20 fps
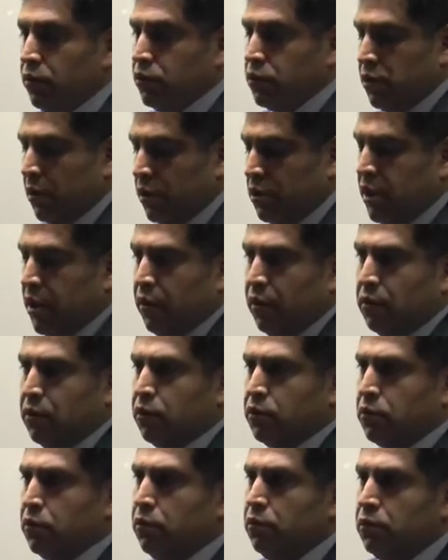You start
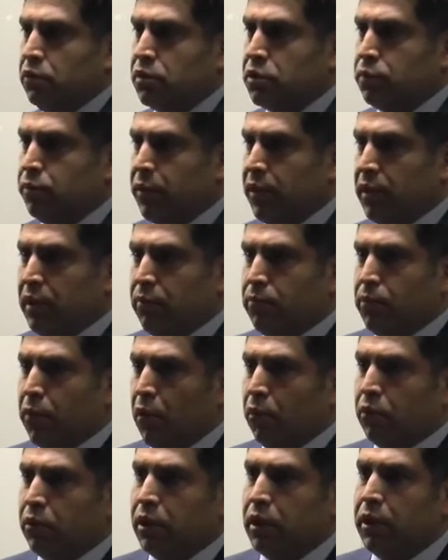telling the truth,
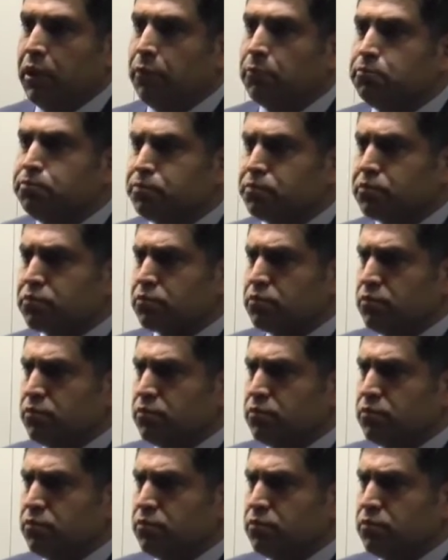speaking boldly,